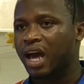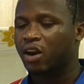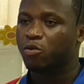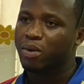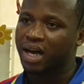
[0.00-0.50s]

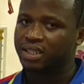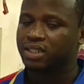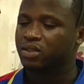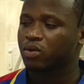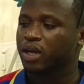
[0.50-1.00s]
Hallow
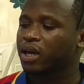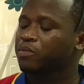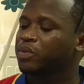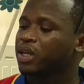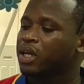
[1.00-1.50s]
Mass,
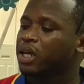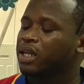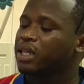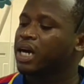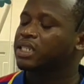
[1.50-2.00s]
okay?
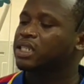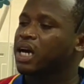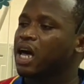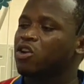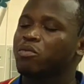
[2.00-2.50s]
That
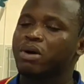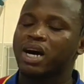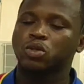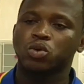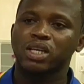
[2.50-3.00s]
Hallow
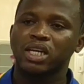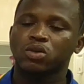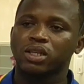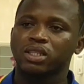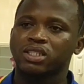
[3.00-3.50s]
Mass was
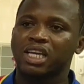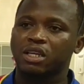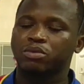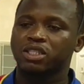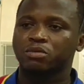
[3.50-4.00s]
actually
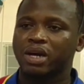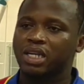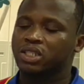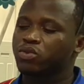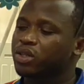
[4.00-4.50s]
celebrated by
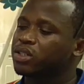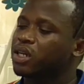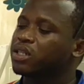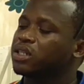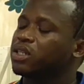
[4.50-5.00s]
the
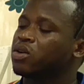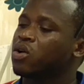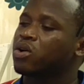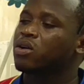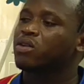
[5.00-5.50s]
Christians in
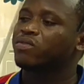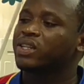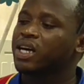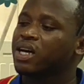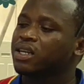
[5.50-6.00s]
honor of
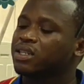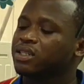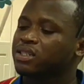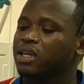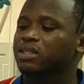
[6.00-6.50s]
their
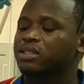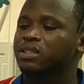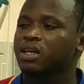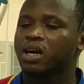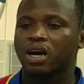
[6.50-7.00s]

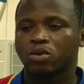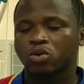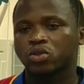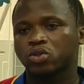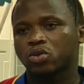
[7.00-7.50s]
saints, and
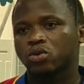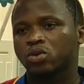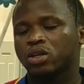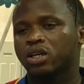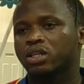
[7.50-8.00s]

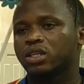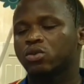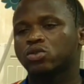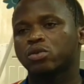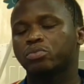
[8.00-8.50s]
also they
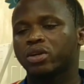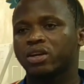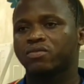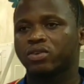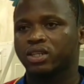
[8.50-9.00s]
also
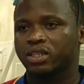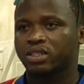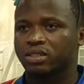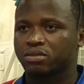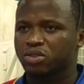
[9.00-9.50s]
pray for the
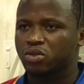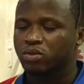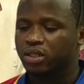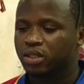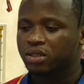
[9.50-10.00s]

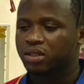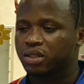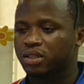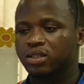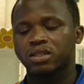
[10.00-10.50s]
newly
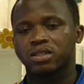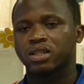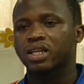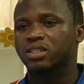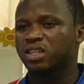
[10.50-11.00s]

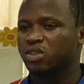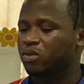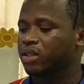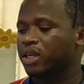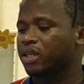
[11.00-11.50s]
deceased, that is the
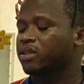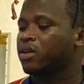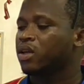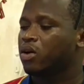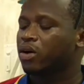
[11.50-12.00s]
newly dead,
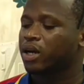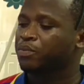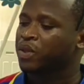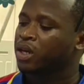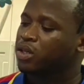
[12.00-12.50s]

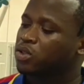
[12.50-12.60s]
okay?